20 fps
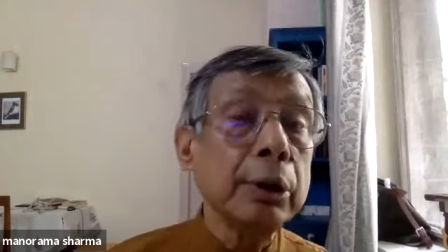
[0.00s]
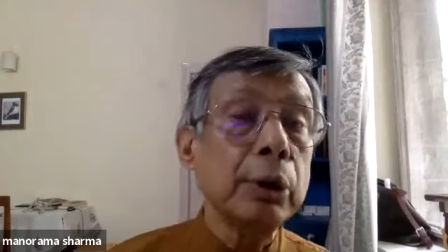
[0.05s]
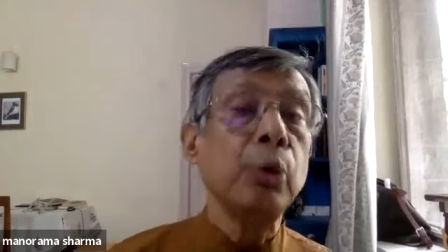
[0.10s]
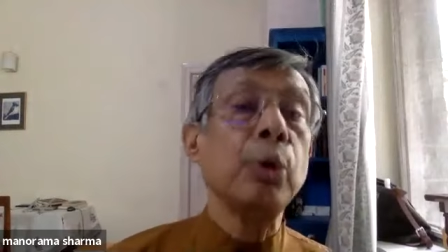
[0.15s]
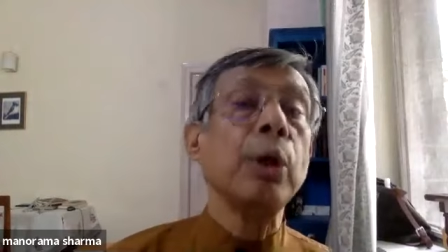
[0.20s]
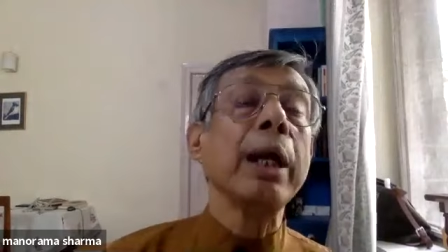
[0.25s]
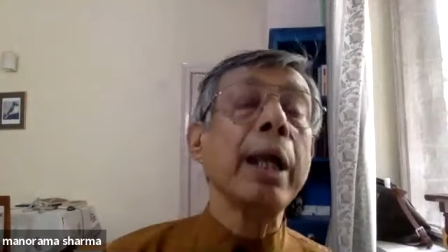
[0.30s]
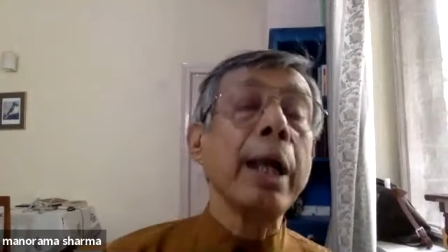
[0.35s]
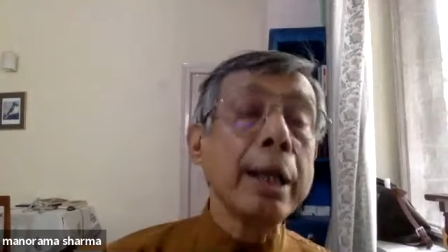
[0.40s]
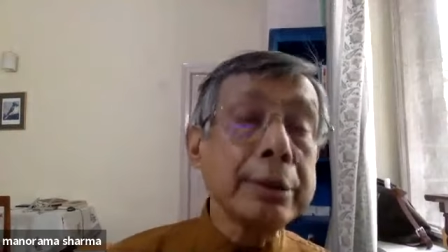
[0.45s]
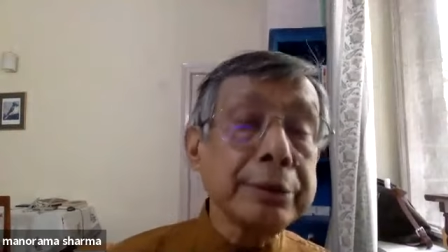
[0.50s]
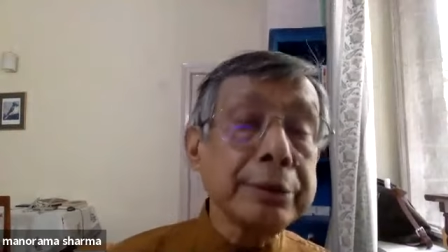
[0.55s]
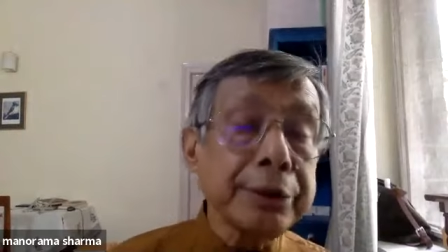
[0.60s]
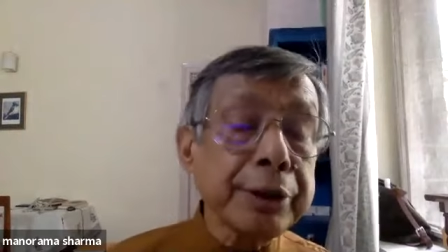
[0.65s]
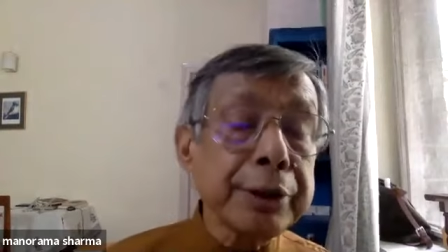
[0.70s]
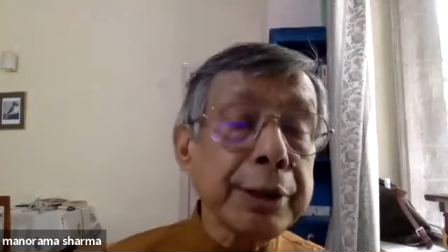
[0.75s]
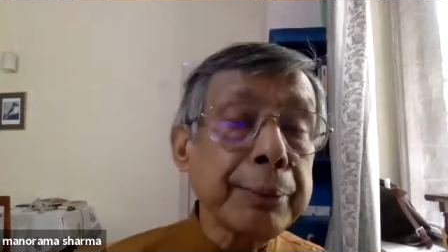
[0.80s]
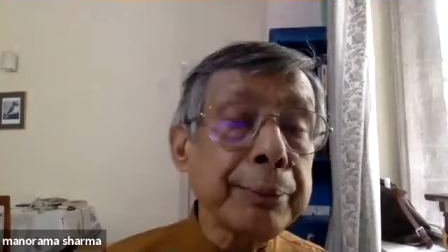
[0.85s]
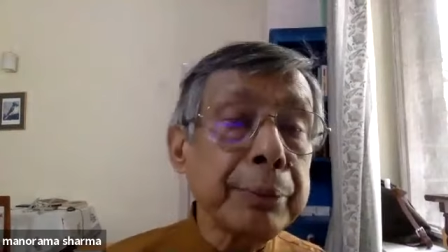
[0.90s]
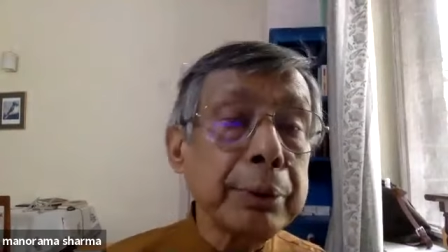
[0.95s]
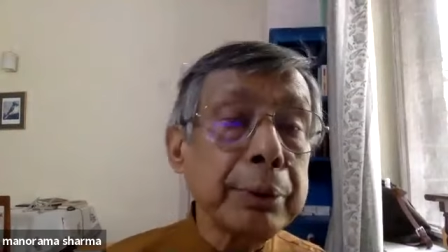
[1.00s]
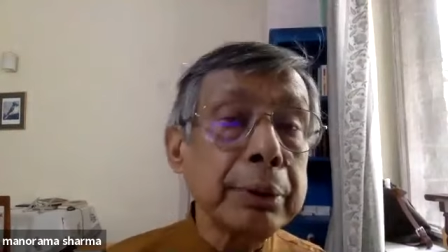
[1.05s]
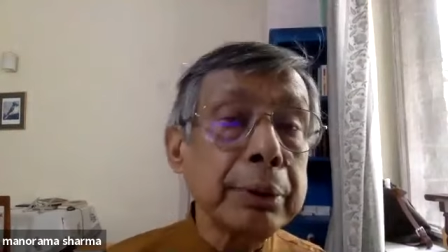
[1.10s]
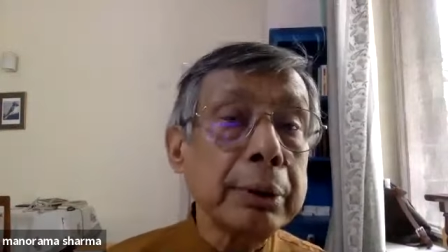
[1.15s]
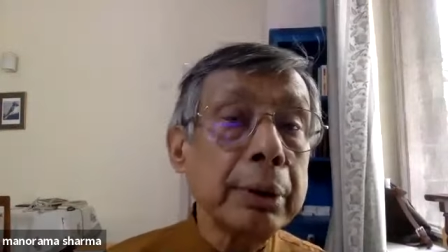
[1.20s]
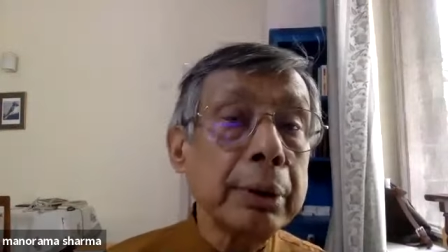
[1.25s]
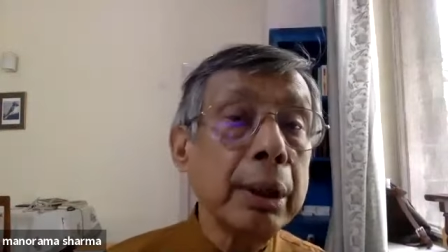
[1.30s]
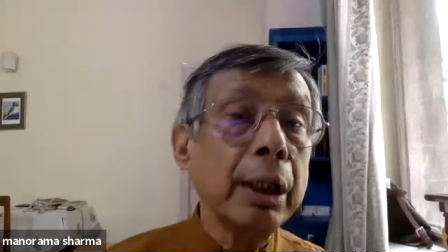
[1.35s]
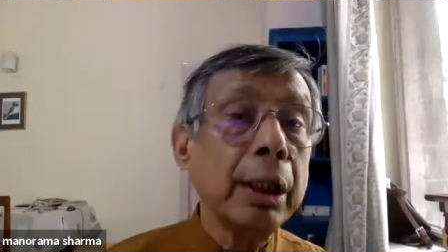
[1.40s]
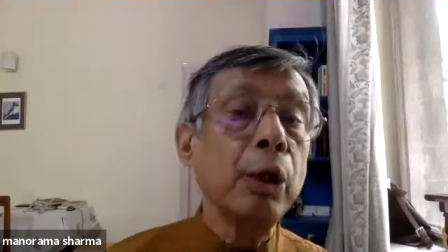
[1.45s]
who are untouchable,
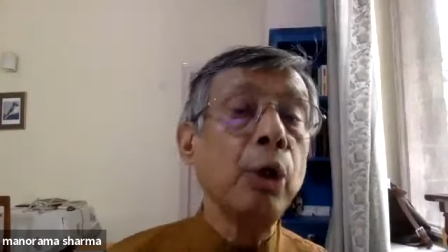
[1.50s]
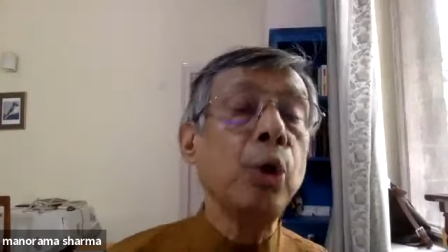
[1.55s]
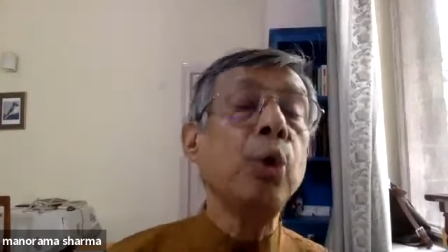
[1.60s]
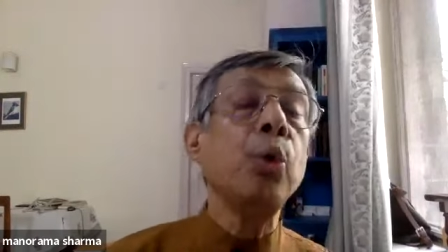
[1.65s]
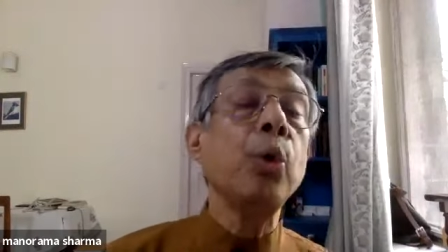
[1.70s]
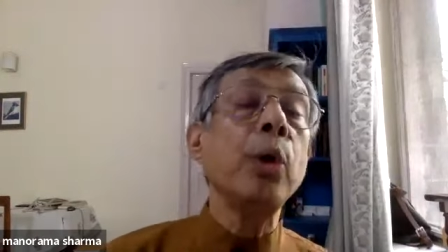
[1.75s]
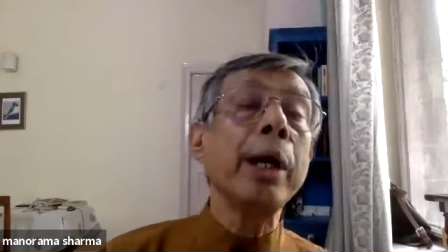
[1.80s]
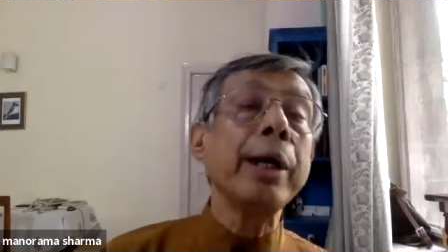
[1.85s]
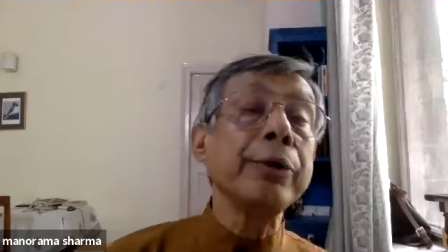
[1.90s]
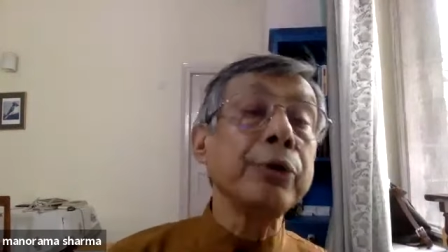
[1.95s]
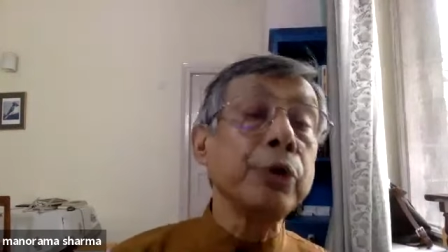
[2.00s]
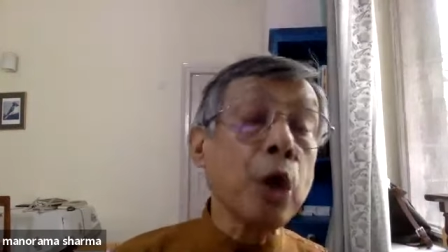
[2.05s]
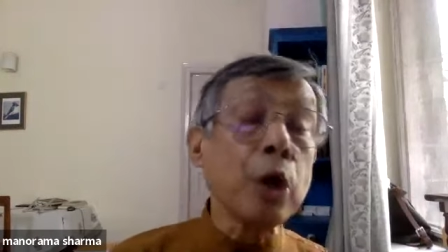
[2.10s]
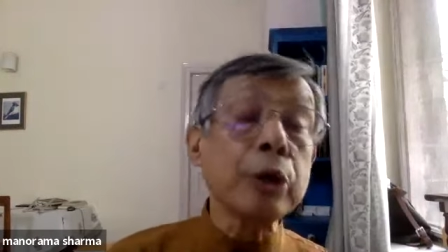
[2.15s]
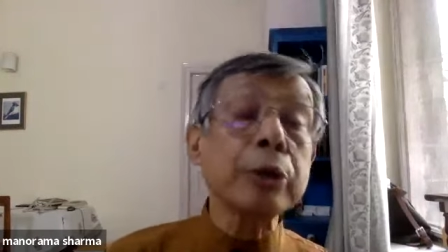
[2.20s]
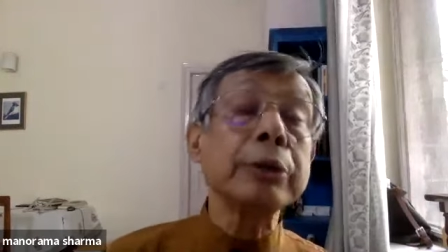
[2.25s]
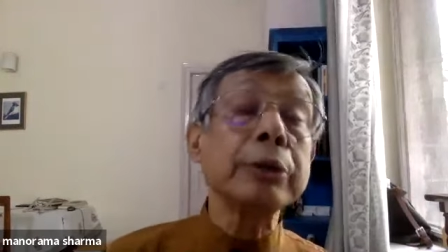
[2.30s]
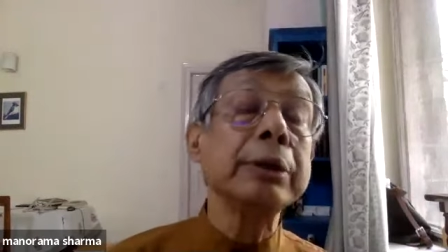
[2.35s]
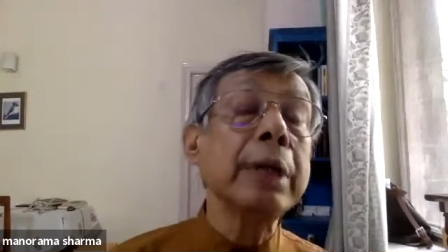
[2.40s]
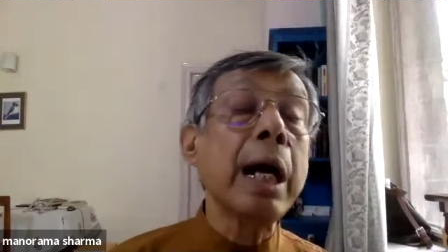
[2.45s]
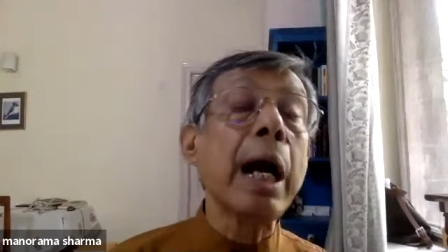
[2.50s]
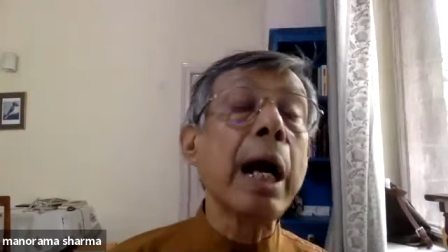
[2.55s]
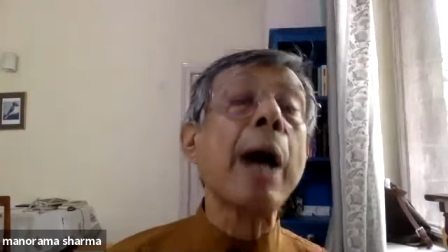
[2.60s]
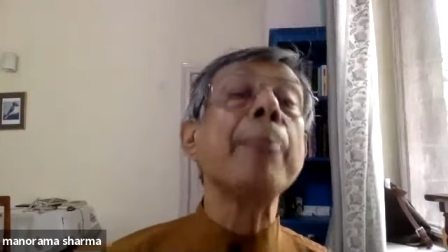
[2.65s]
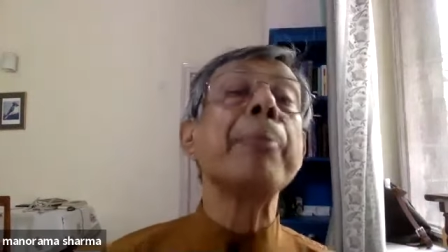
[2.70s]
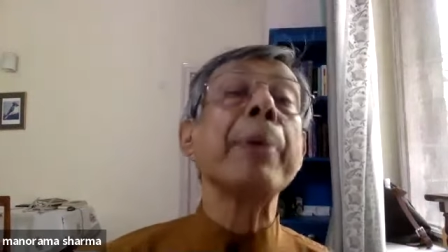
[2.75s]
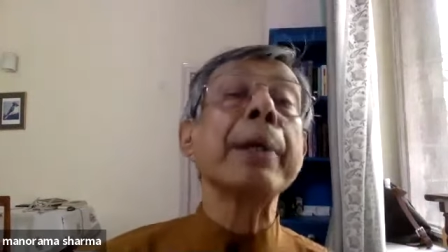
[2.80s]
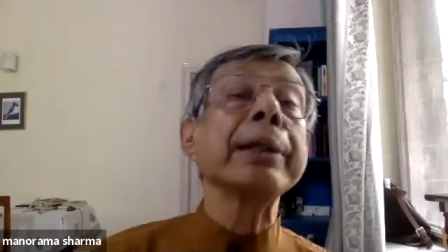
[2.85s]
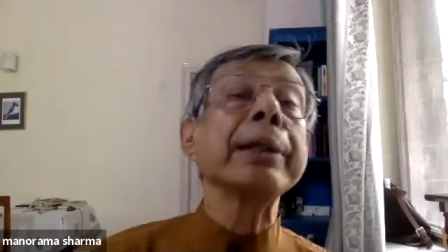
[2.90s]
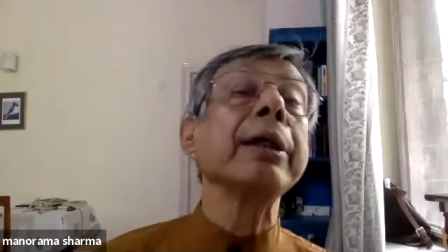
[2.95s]
who are not
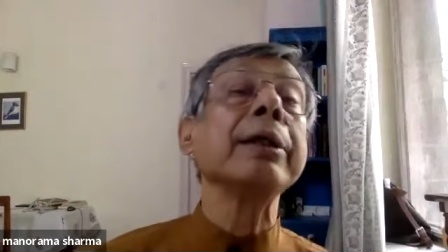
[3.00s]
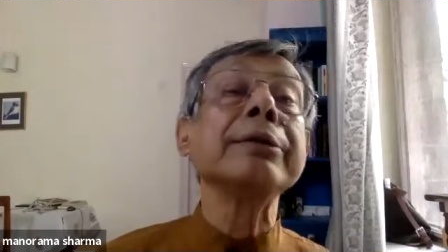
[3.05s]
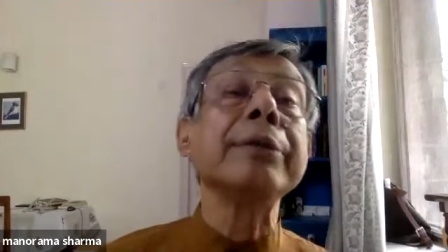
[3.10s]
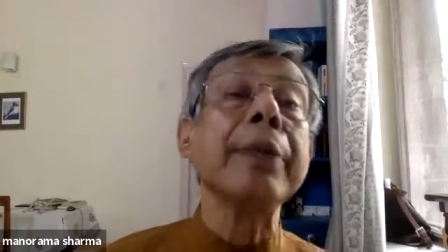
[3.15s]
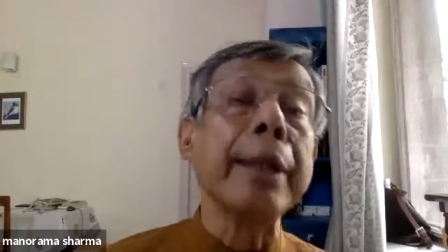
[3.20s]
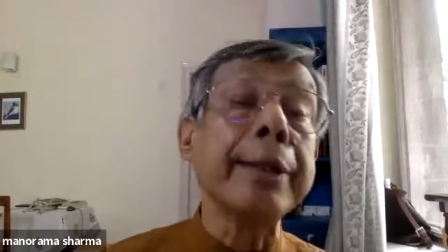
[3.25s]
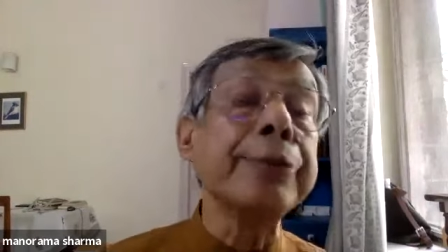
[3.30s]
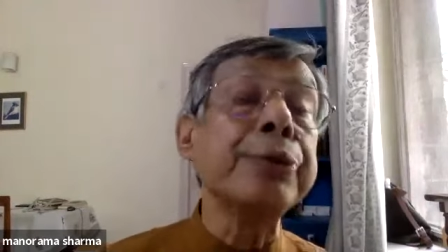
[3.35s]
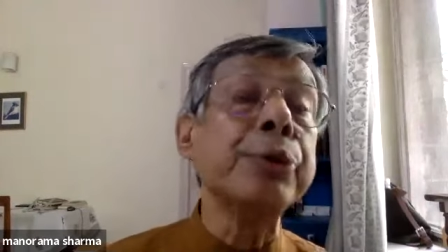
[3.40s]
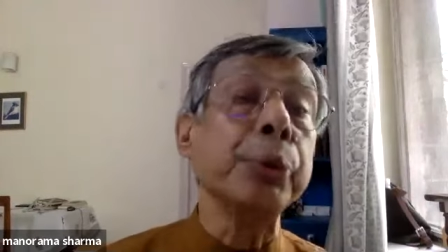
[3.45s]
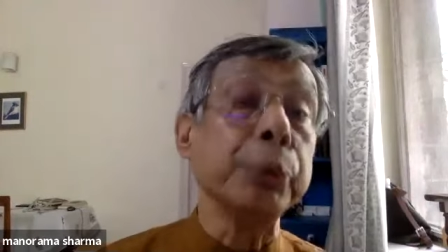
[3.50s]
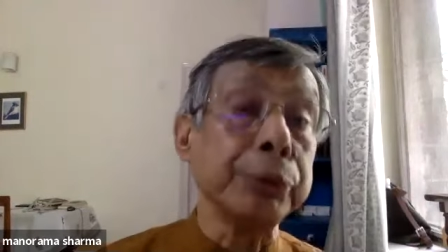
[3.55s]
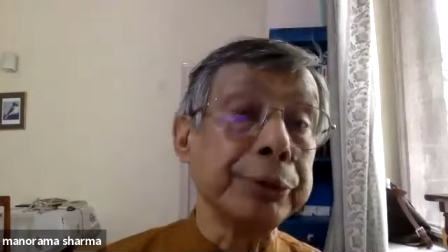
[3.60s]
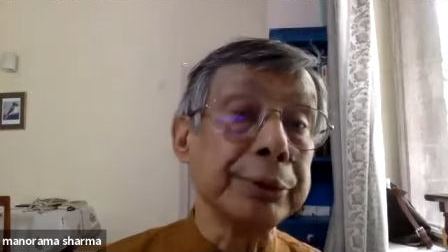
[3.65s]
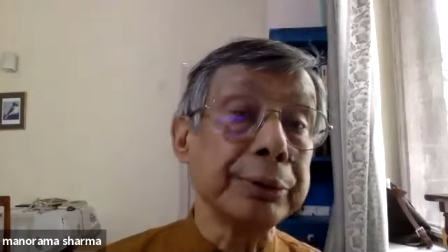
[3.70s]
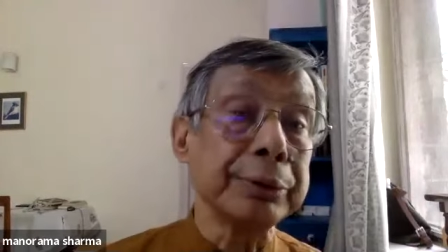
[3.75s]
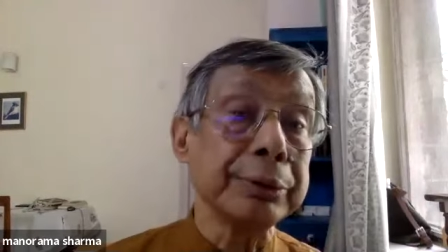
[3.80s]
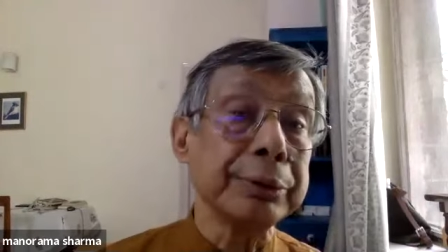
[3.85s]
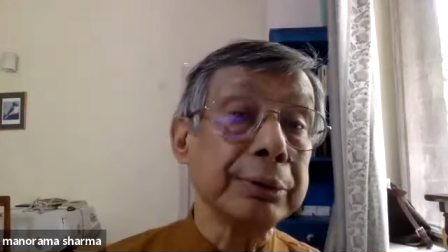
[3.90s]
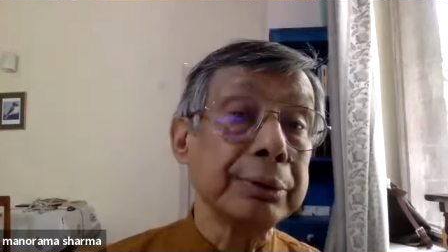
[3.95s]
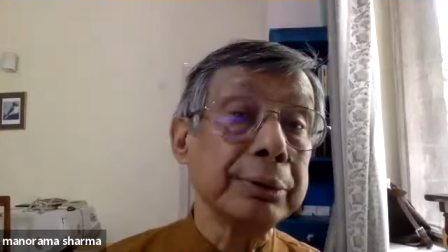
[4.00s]
upper caste Hindus.